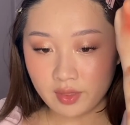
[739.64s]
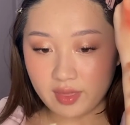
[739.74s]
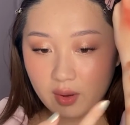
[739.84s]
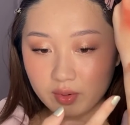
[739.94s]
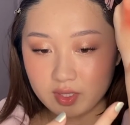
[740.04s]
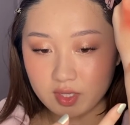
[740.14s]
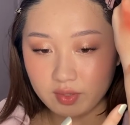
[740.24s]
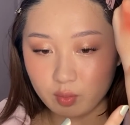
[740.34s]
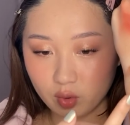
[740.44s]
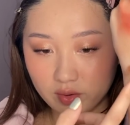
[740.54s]
That one is
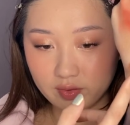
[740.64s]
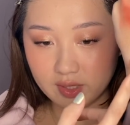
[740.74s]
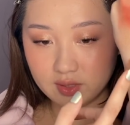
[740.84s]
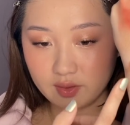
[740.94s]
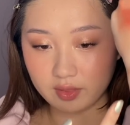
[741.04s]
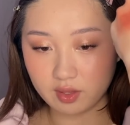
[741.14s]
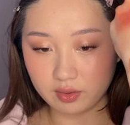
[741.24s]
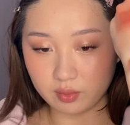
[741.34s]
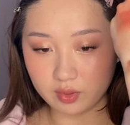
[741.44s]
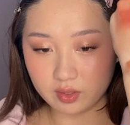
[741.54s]
definitely more reflective than the
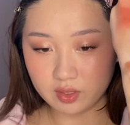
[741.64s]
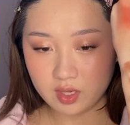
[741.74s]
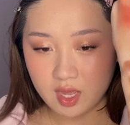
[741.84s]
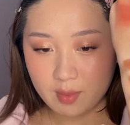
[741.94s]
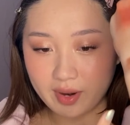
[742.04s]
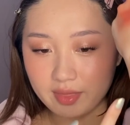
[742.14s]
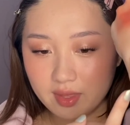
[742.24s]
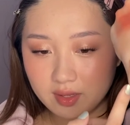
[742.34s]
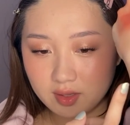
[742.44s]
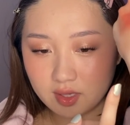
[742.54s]
other one. But I
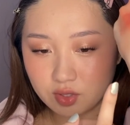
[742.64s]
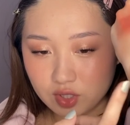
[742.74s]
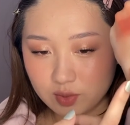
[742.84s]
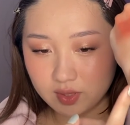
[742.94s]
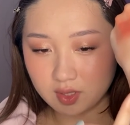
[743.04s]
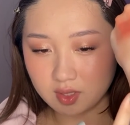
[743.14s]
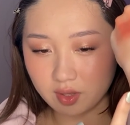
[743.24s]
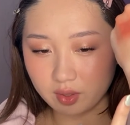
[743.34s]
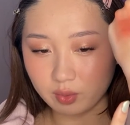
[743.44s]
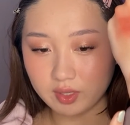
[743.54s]
think it's just because the
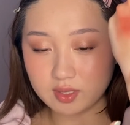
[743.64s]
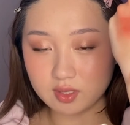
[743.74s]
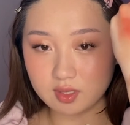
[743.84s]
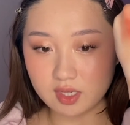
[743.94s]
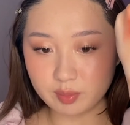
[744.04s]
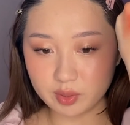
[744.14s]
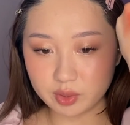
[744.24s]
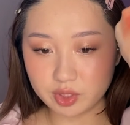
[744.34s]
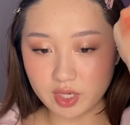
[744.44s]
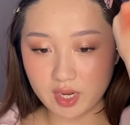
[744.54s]
other one is a deeper
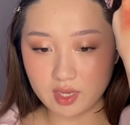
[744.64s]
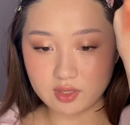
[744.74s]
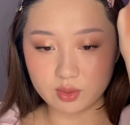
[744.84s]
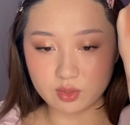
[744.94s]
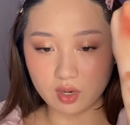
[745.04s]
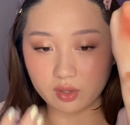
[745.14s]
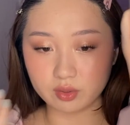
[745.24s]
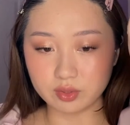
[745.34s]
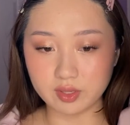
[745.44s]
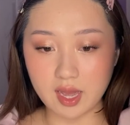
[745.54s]
shade, so it's not going
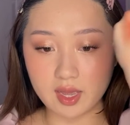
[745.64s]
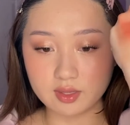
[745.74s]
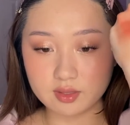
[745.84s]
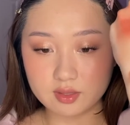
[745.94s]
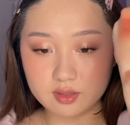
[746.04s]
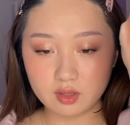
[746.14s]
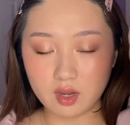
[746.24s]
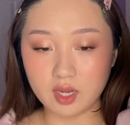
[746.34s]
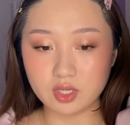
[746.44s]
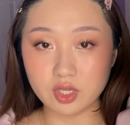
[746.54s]
to look as
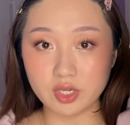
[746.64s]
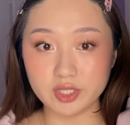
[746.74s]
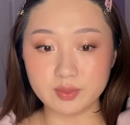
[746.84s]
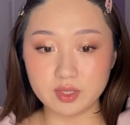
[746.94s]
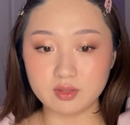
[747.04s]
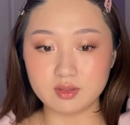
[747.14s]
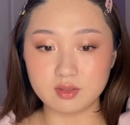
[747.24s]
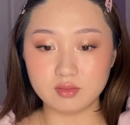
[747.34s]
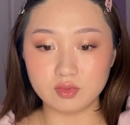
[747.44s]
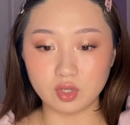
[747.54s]
high shine just because it's
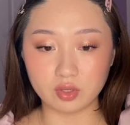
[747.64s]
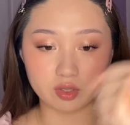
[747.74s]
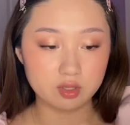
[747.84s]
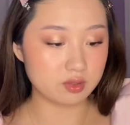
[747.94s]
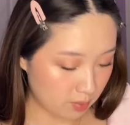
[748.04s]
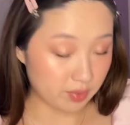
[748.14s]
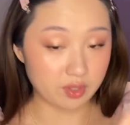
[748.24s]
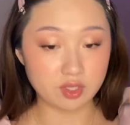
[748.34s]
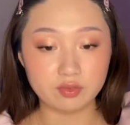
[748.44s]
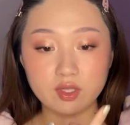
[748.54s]
darker. But
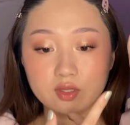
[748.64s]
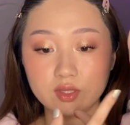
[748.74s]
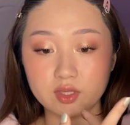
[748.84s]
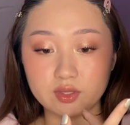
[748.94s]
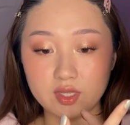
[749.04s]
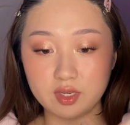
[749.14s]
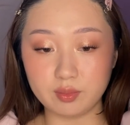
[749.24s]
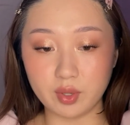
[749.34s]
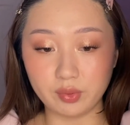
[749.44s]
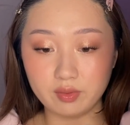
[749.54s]
there are definitely glitters in
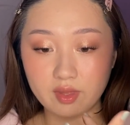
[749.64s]
both of